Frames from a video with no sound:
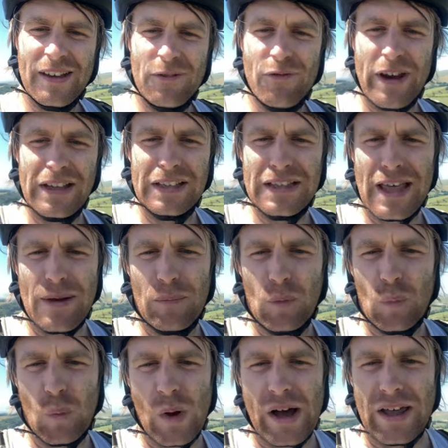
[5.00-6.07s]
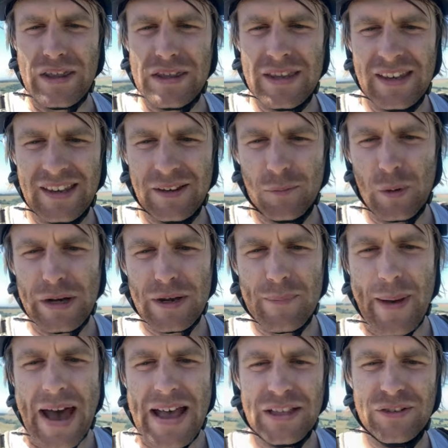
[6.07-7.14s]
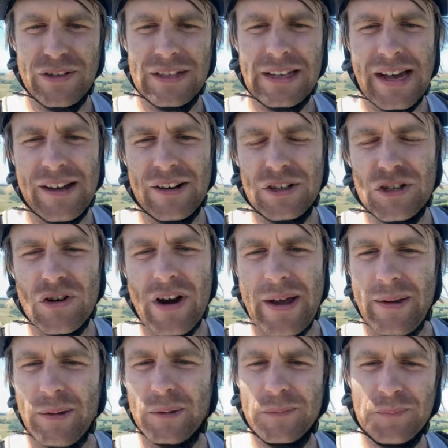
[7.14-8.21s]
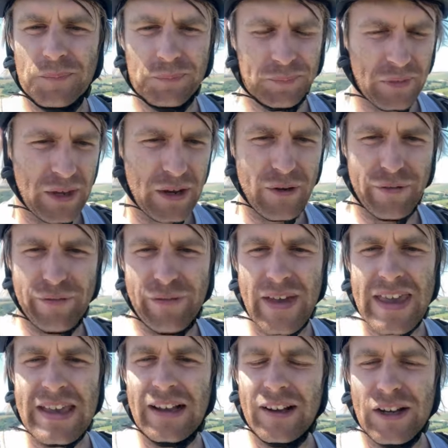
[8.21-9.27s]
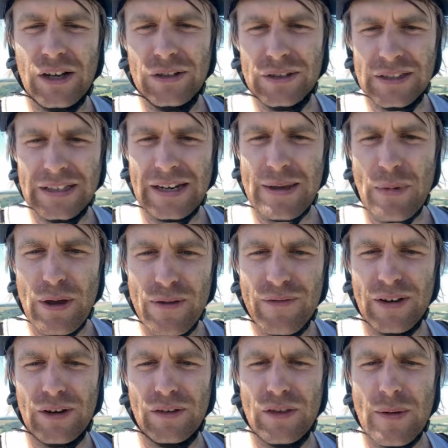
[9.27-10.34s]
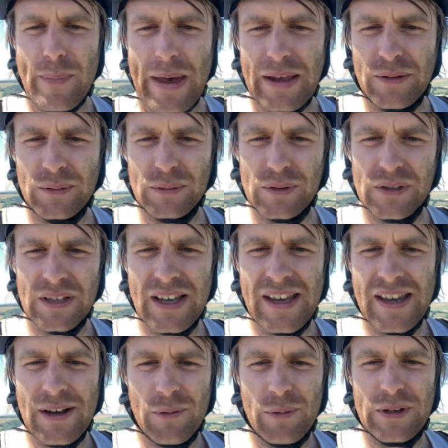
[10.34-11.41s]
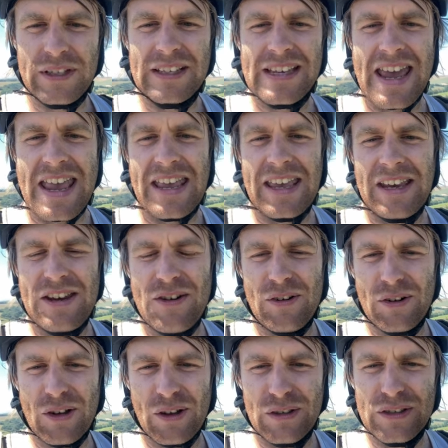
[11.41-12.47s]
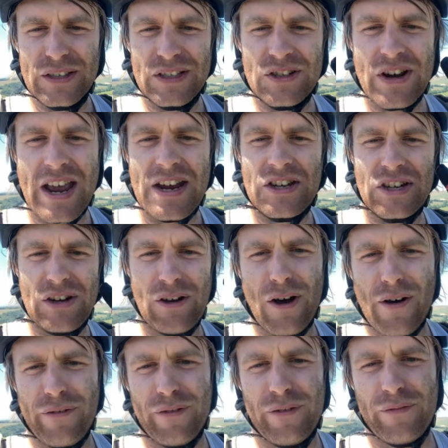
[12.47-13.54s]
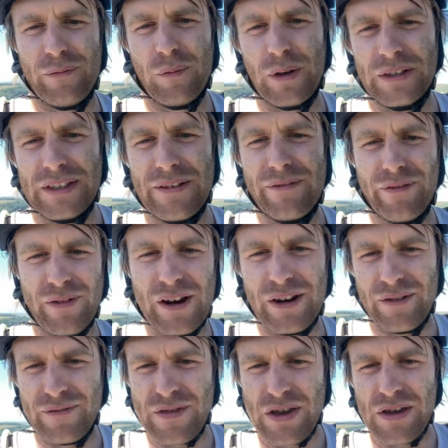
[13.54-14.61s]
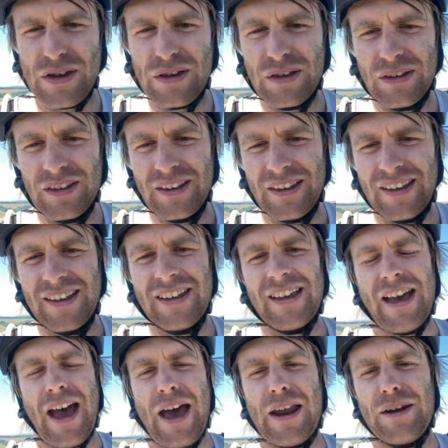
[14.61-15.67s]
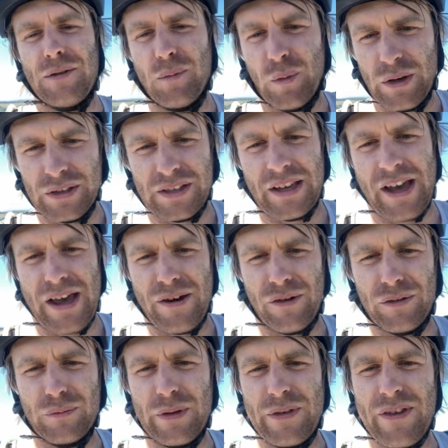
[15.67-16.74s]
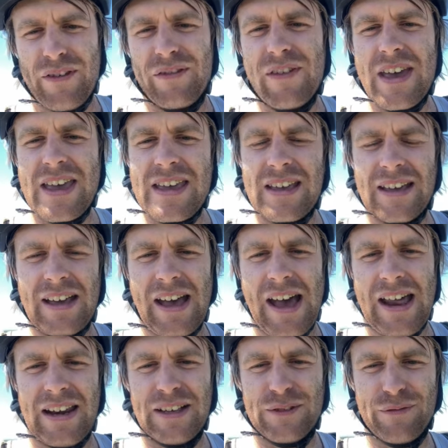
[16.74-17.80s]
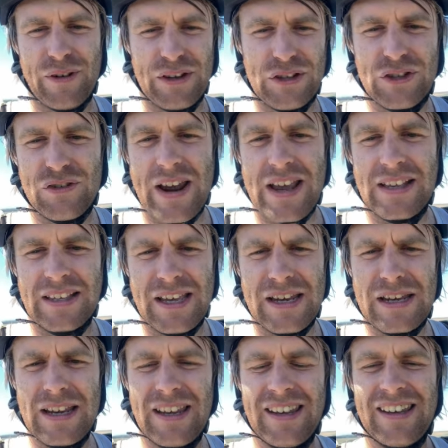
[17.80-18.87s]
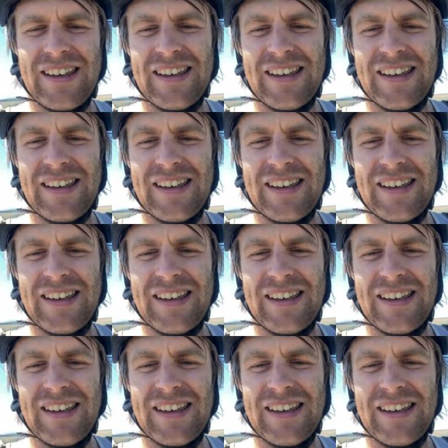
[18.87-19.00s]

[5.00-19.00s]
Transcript: Reason number one, when you're battering down a trail, your feet are constantly moving on the pedals, which is taking your concentration off of what's in front of you and what's going on with your feet, and it's frustrating